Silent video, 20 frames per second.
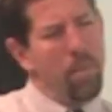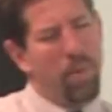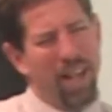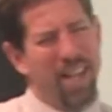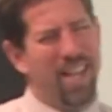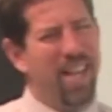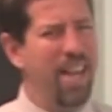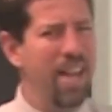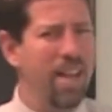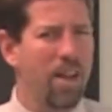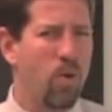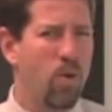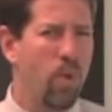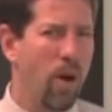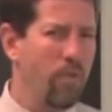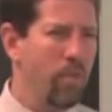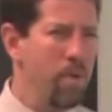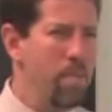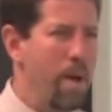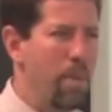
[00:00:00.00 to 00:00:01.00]
but I can't
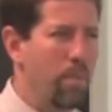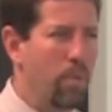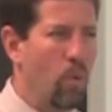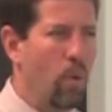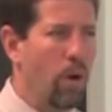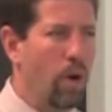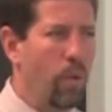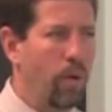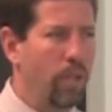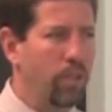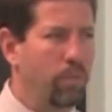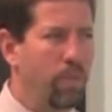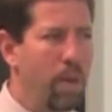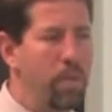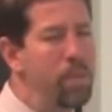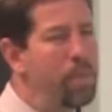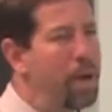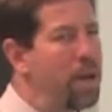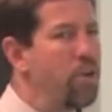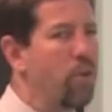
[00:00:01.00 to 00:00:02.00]
quite remember what it was.
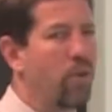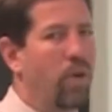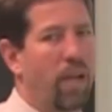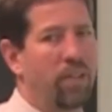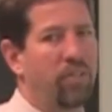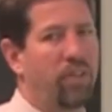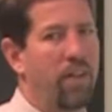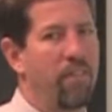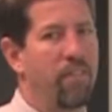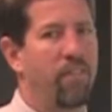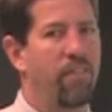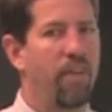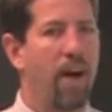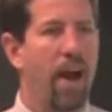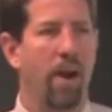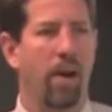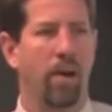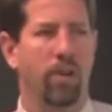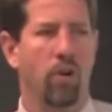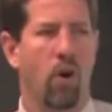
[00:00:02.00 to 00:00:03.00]
Maybe my neurons didn't
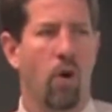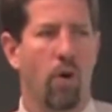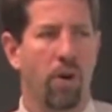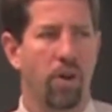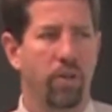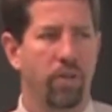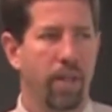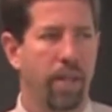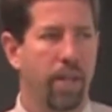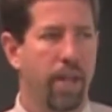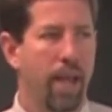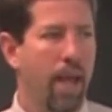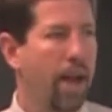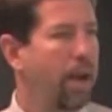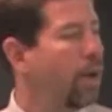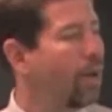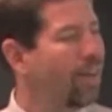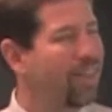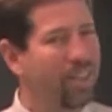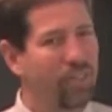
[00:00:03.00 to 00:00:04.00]
fire as hard as they
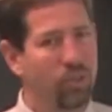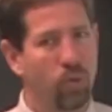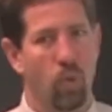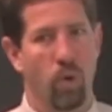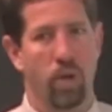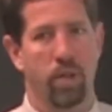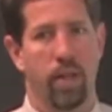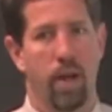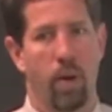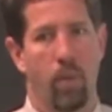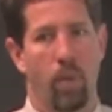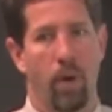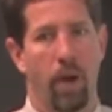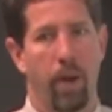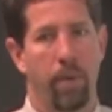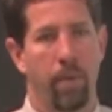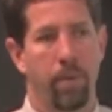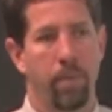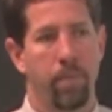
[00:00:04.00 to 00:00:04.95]
can. No, it doesn't work that way.